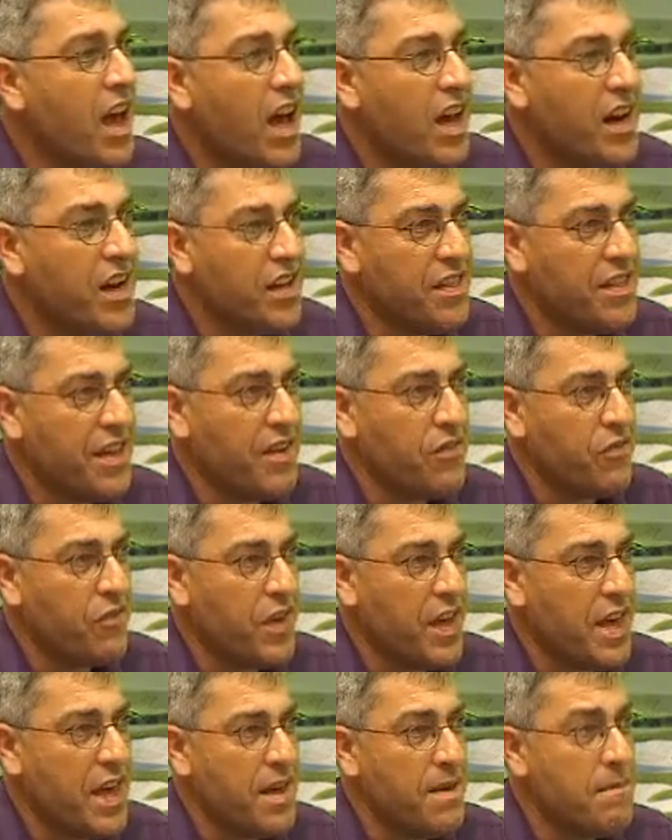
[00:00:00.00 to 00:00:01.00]
and I think
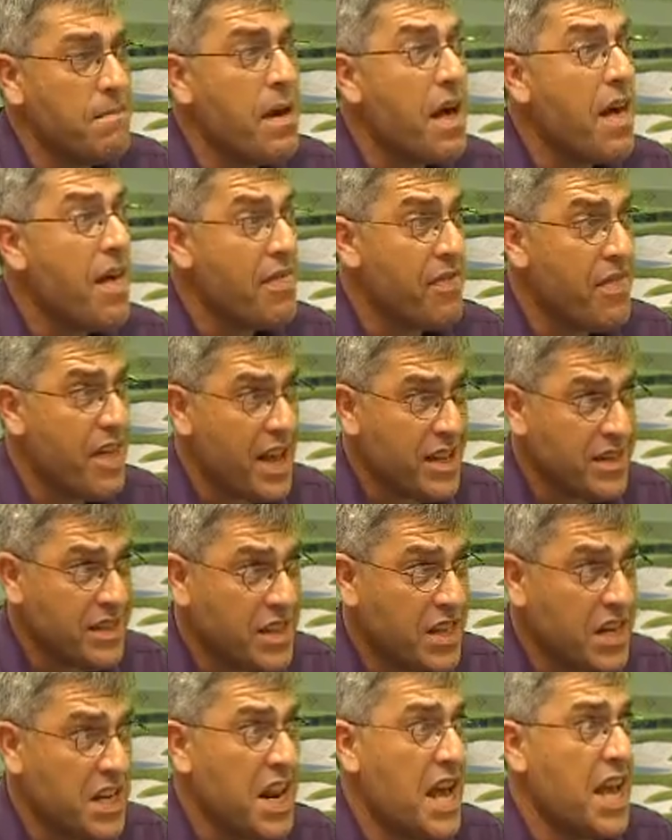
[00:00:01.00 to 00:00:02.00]
for him that's
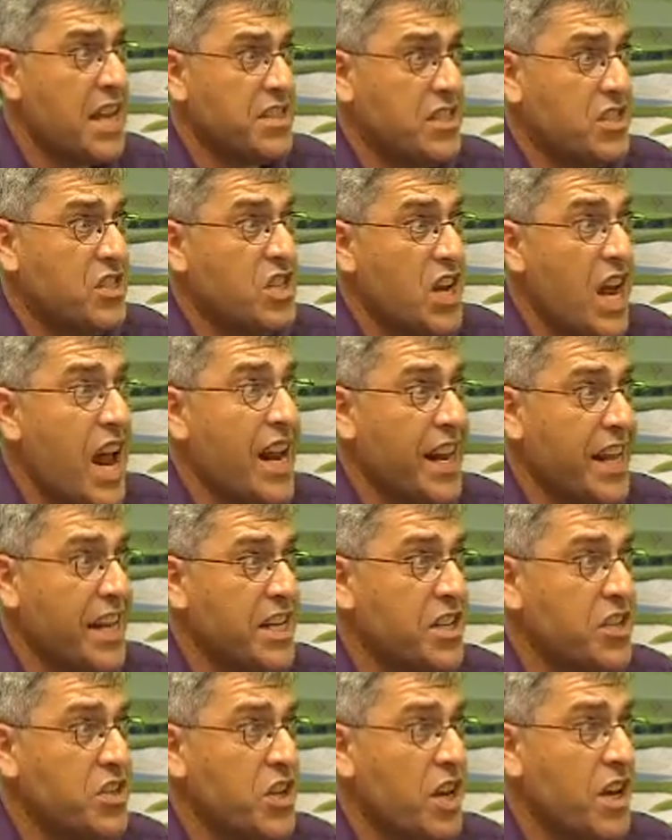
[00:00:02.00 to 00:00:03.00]
the next
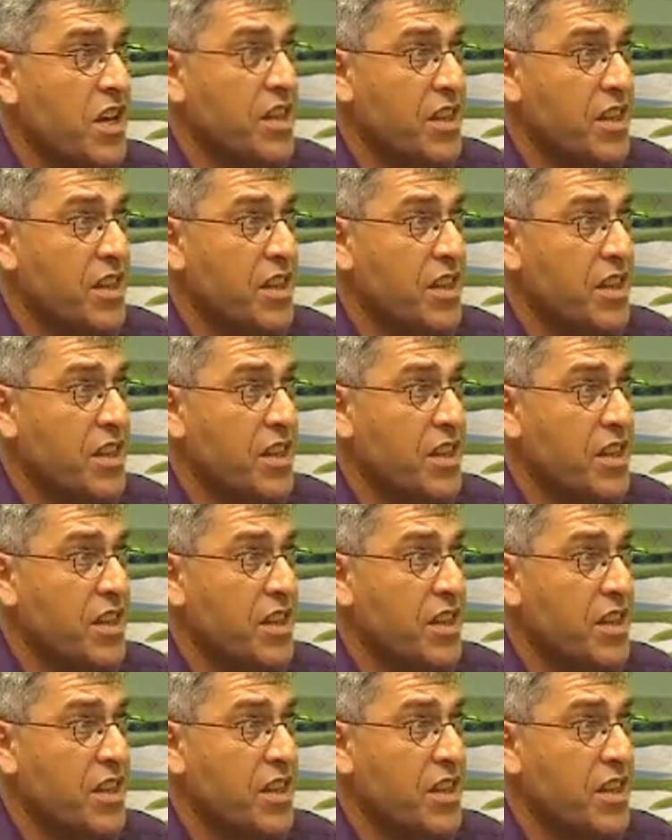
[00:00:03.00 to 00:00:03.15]
challenge